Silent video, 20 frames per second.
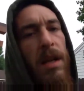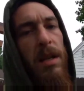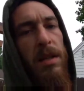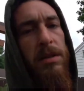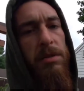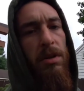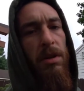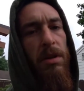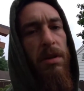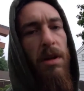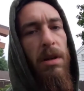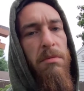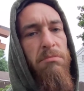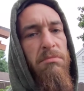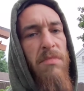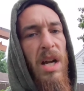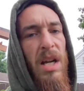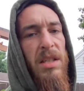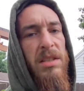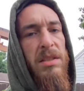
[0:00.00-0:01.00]
That's what I call
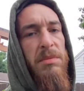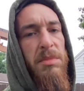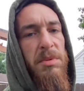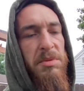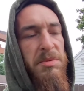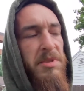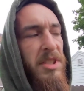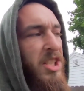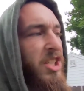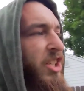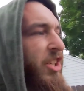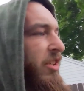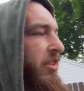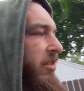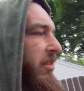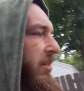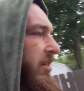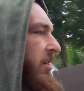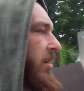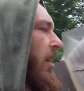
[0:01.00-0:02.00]
maximum
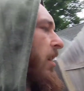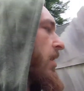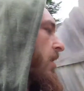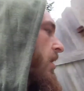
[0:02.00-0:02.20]
security.